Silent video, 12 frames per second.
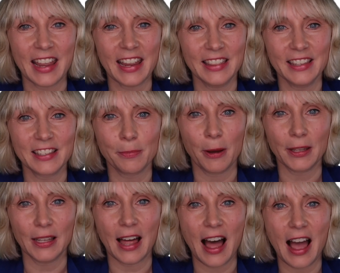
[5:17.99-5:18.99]
in the
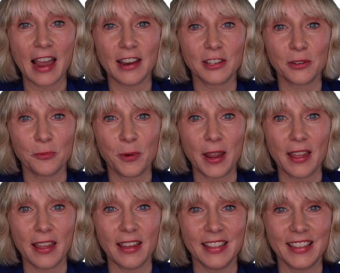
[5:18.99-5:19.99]
Spotlight
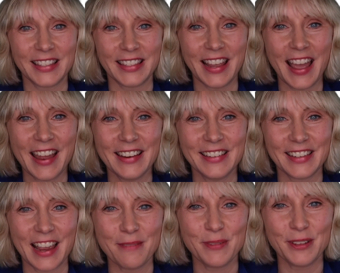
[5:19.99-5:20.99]
with Sian
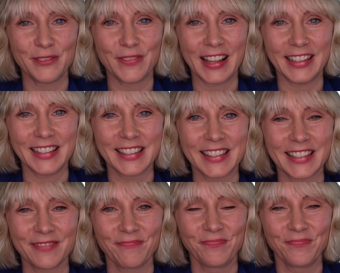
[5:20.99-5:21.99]
Chambers Valence.